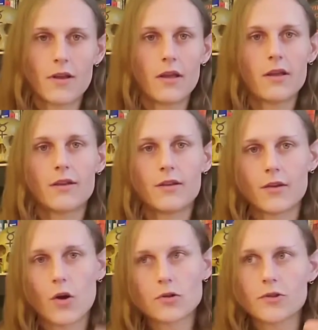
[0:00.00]
it
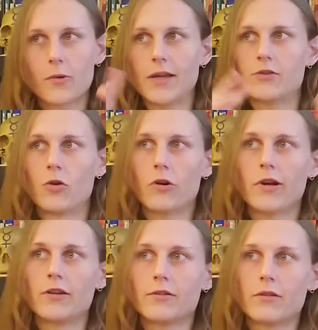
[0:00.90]
goes through a
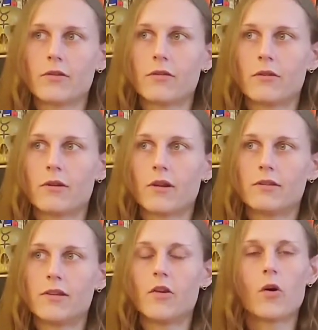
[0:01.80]
torus,
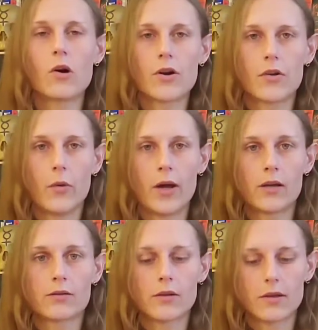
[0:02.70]

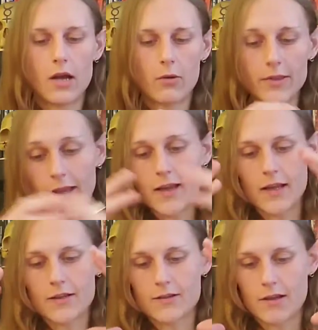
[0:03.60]
T-O-R-U-S. Now what that
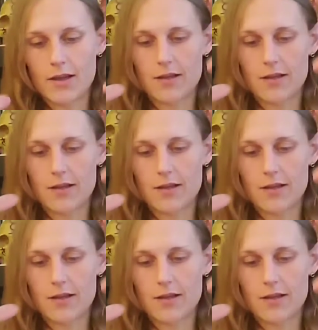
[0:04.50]
is